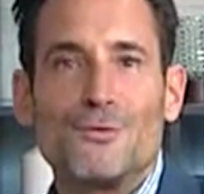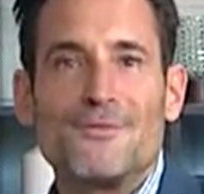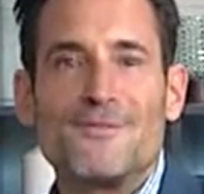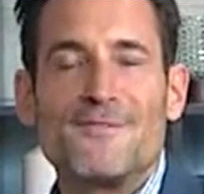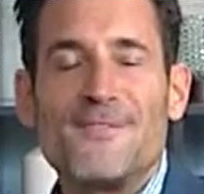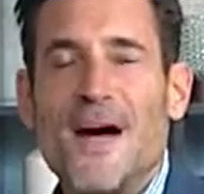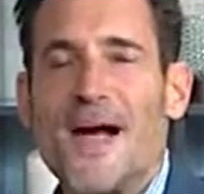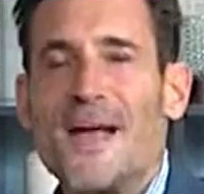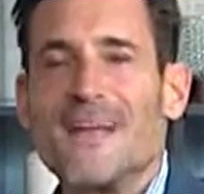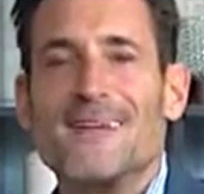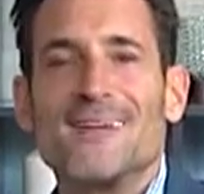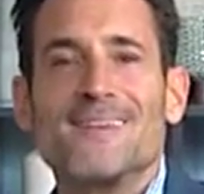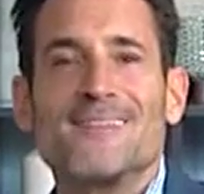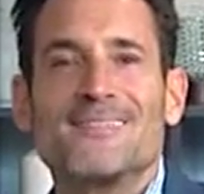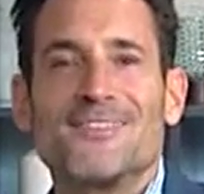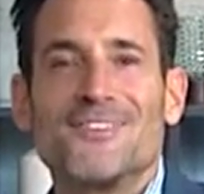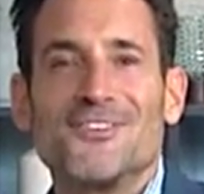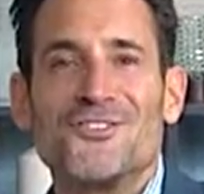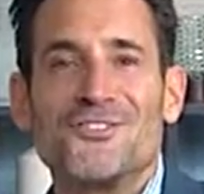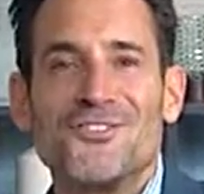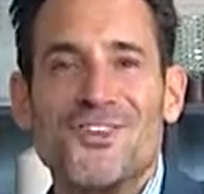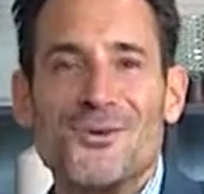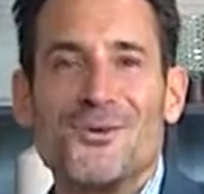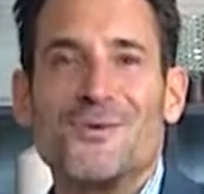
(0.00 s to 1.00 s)
find us
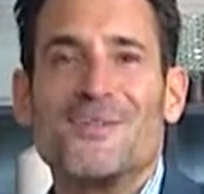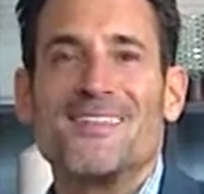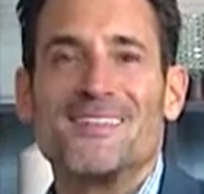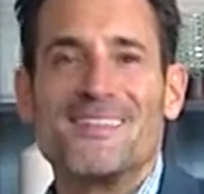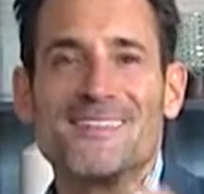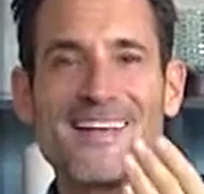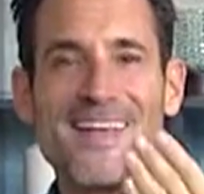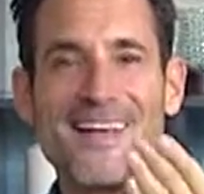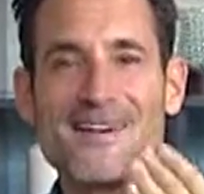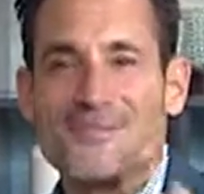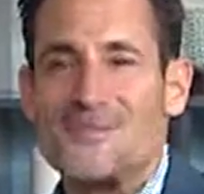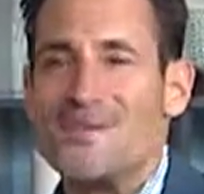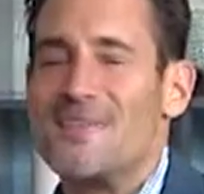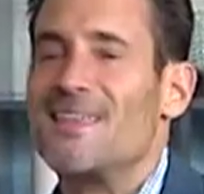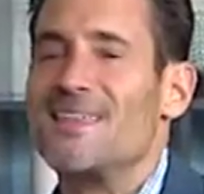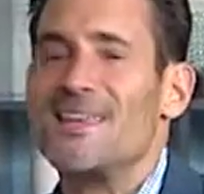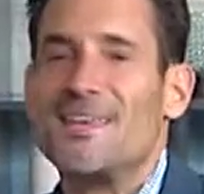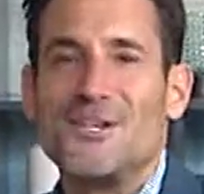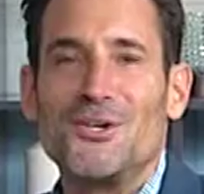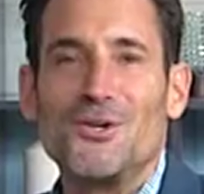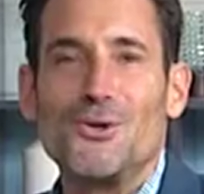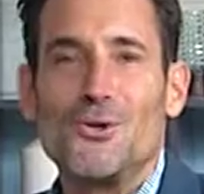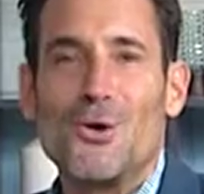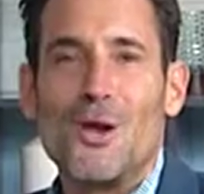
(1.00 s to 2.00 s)
and share with us
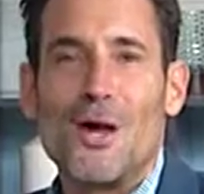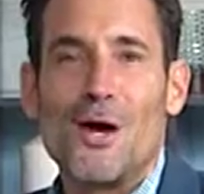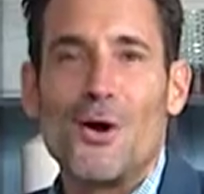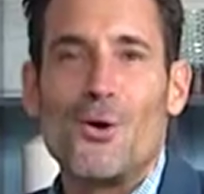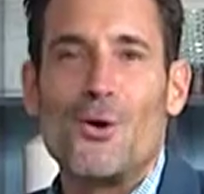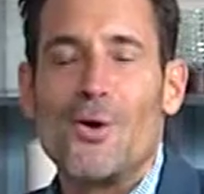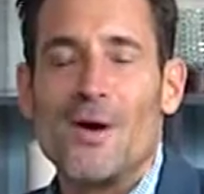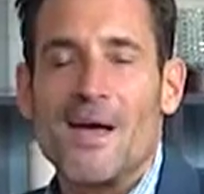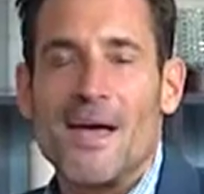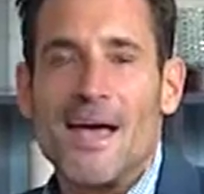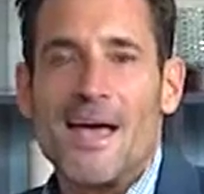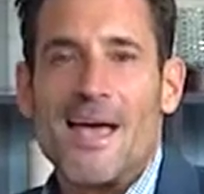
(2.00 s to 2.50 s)
everything you know